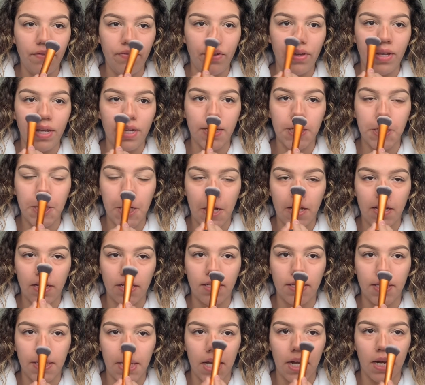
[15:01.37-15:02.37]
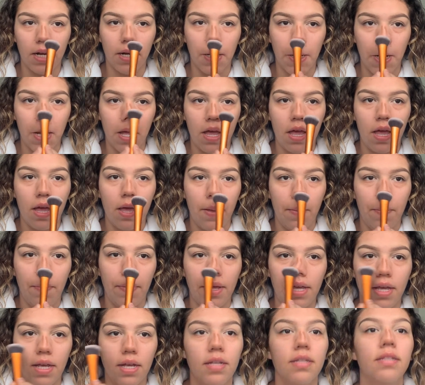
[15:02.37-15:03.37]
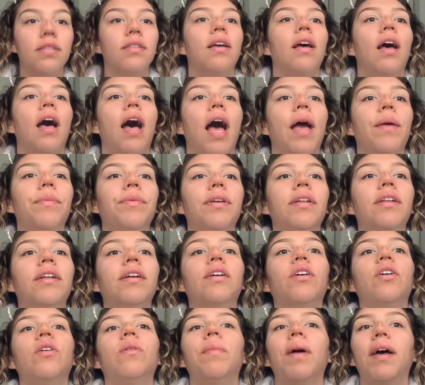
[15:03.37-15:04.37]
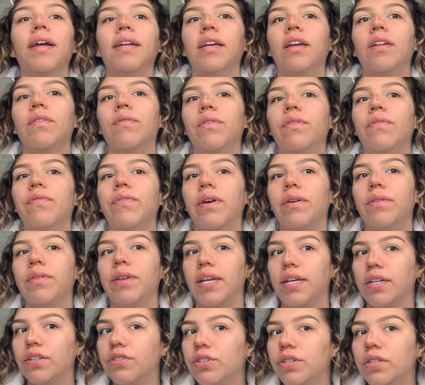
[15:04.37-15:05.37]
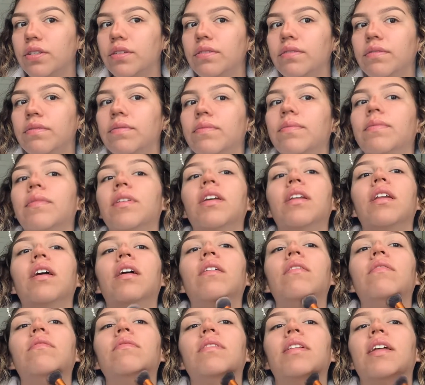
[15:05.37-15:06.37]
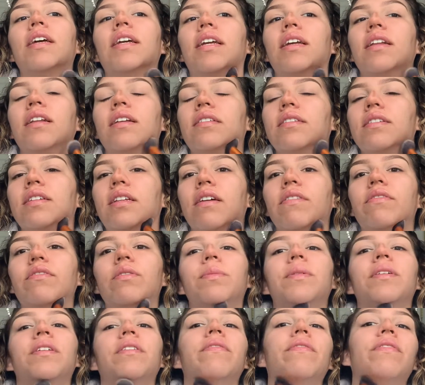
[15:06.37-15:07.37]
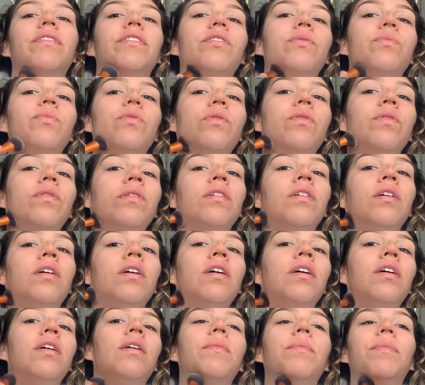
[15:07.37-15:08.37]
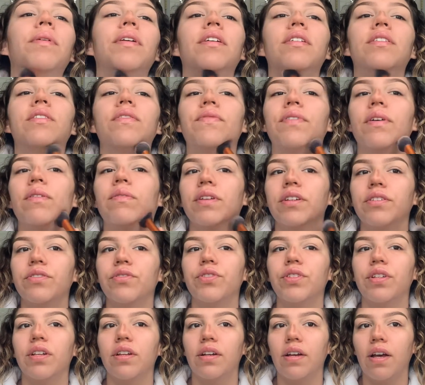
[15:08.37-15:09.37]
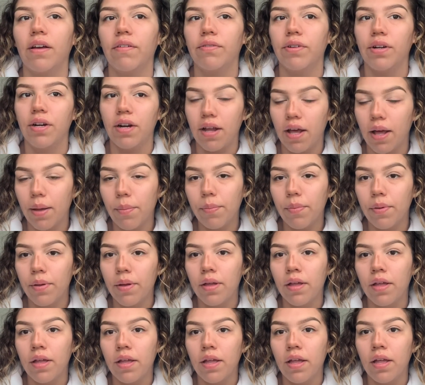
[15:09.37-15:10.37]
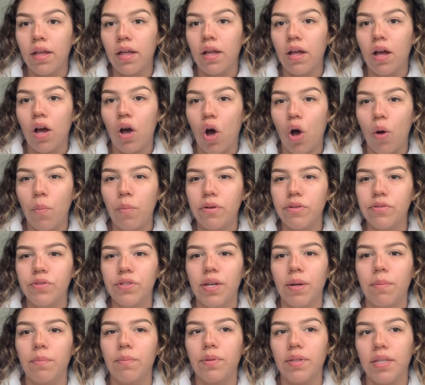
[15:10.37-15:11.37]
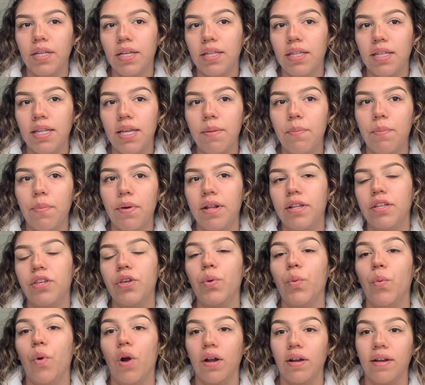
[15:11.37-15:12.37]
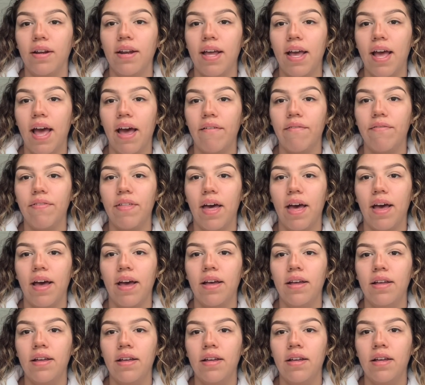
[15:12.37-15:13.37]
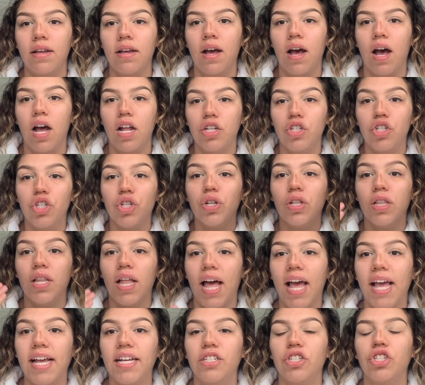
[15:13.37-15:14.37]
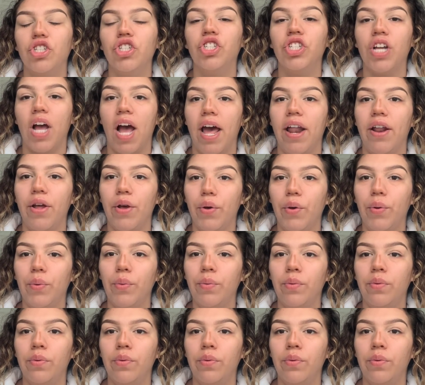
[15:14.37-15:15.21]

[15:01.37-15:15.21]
you can tell it's there, because I'm gonna go back in with foundation, you know, like it doesn't have to be invisible because the foundation is going to cover it up almost completely, but you are going to have that underlying shadow.